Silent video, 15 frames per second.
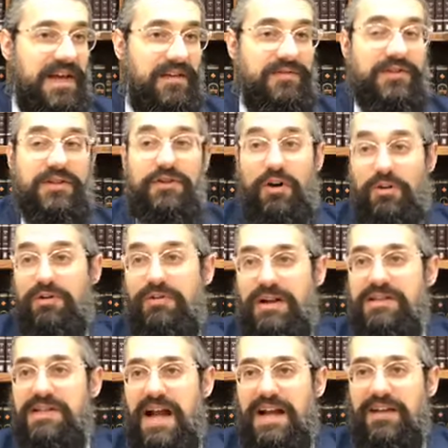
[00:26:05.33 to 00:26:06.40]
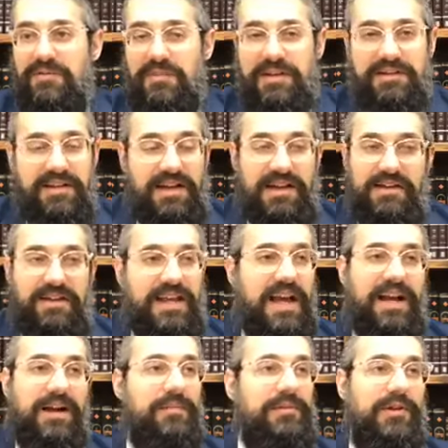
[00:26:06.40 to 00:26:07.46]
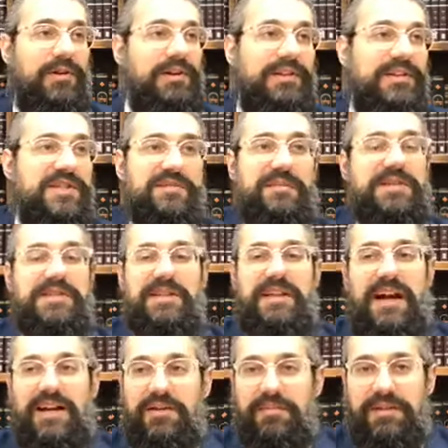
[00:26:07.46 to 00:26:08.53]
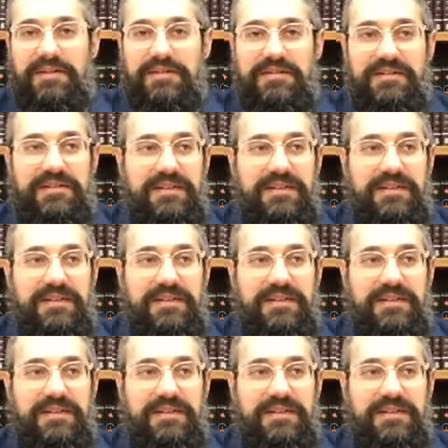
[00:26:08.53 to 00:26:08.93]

If it's a notarized document, you can't come along and dismiss the document.